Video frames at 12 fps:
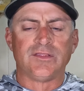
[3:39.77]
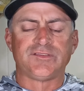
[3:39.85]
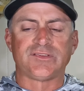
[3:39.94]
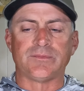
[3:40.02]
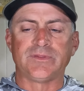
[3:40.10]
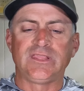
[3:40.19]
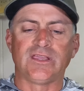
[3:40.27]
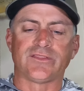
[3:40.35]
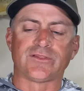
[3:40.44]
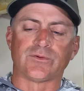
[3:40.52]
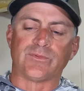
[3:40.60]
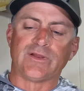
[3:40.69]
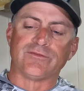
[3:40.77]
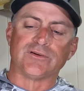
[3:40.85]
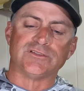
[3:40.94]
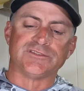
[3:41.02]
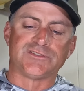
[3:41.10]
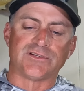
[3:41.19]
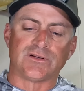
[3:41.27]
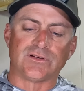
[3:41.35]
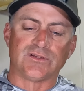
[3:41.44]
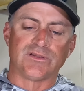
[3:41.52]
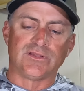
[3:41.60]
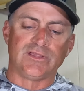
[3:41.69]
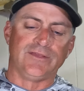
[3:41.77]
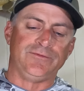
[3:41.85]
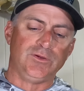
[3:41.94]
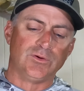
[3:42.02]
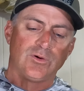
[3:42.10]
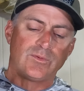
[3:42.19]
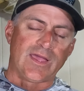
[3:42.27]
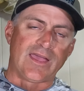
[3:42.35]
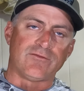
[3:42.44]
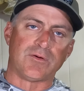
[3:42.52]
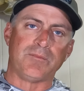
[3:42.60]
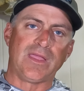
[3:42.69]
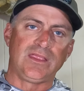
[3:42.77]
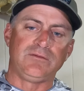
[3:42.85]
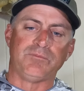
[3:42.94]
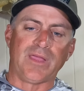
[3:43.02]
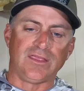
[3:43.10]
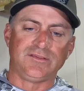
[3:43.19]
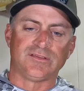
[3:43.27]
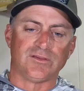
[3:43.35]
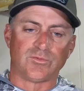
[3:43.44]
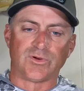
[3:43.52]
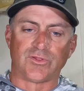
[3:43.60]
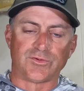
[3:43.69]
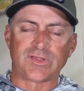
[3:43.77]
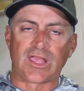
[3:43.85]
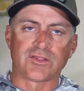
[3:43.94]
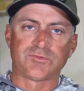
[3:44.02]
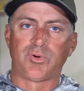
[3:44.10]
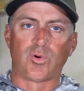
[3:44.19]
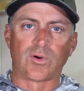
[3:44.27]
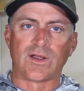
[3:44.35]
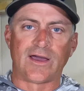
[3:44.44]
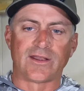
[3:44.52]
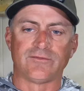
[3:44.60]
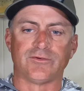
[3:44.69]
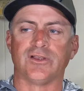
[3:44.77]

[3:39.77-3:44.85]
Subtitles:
Some of the other rivers, if you don't have a main basin where those hex pour out of,